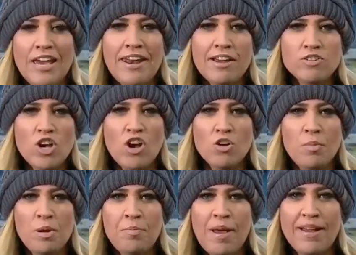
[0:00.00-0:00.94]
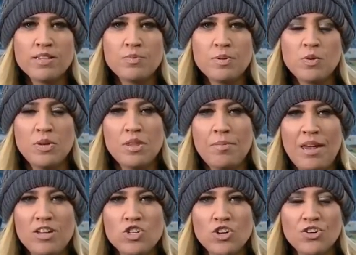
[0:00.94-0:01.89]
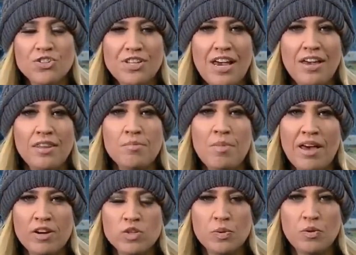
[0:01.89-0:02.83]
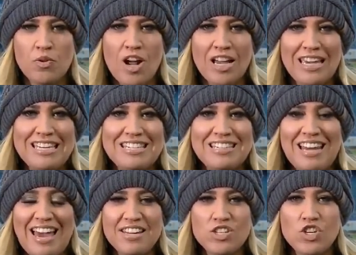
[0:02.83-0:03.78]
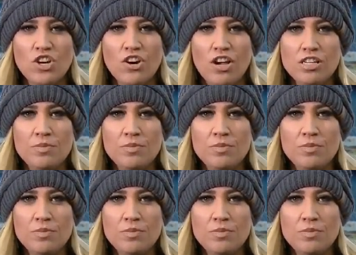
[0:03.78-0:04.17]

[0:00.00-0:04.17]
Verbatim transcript: Now, Tauchman bounced between the majors and the minors with the Rockies last year.